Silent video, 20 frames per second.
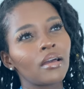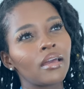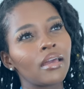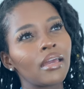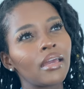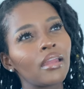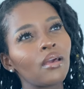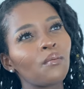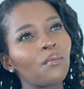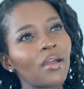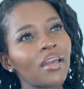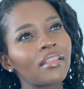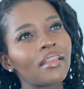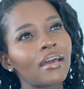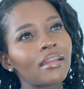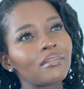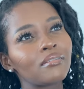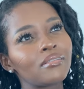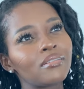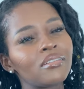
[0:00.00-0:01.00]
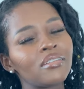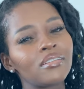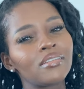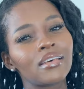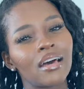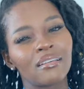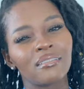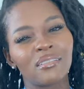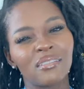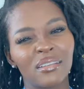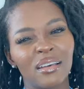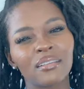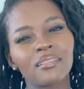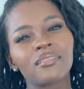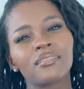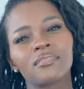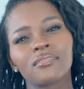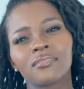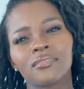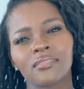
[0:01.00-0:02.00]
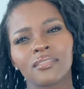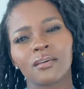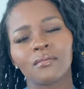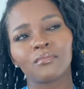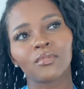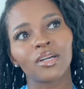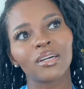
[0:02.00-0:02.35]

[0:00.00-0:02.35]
in a way that does justice to them,